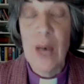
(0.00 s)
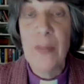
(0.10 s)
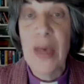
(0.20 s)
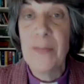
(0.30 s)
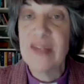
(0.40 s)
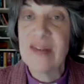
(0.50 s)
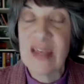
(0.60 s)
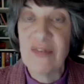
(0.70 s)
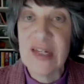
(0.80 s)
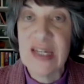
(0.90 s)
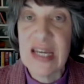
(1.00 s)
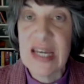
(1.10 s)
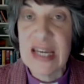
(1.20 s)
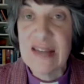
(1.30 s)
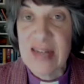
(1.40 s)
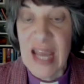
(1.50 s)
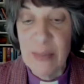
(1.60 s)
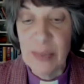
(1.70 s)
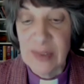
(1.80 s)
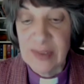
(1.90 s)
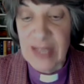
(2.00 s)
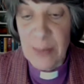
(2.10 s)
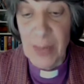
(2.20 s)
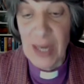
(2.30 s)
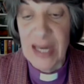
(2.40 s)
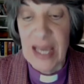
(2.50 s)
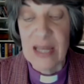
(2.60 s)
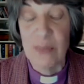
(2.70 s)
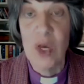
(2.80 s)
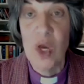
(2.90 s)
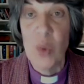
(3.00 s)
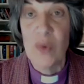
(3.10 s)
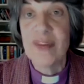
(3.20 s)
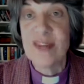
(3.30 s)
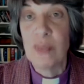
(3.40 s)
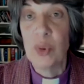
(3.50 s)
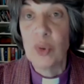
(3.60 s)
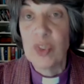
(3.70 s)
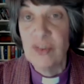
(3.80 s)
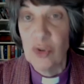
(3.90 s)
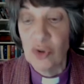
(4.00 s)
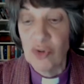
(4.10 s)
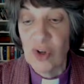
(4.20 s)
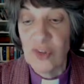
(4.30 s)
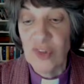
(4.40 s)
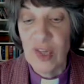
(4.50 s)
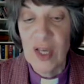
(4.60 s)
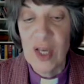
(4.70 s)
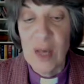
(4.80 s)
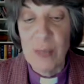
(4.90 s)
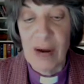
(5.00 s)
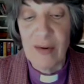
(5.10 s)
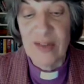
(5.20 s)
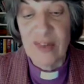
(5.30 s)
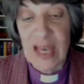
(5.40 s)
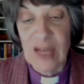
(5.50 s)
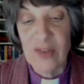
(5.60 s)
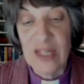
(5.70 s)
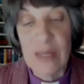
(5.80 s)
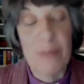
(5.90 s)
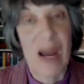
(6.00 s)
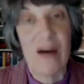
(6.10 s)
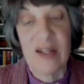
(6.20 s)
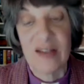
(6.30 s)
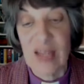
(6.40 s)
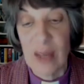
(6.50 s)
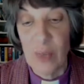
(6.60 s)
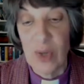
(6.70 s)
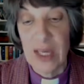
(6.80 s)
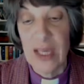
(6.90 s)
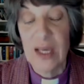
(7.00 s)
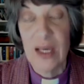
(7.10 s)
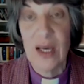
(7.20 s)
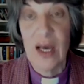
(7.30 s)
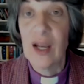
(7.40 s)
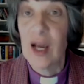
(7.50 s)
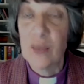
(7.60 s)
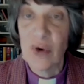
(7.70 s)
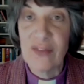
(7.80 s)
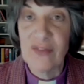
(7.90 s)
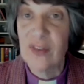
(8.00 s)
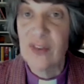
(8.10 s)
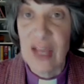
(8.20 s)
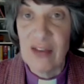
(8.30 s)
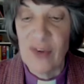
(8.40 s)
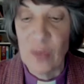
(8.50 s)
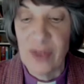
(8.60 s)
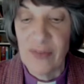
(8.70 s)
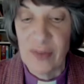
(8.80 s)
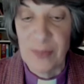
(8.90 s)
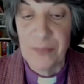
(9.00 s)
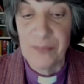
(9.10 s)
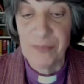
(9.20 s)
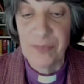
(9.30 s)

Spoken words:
Amendment 70 is tabled in my name with the support of Lord Rosser, Baroness Gowdy and Baroness Hamwy, and I'm grateful to every one of them.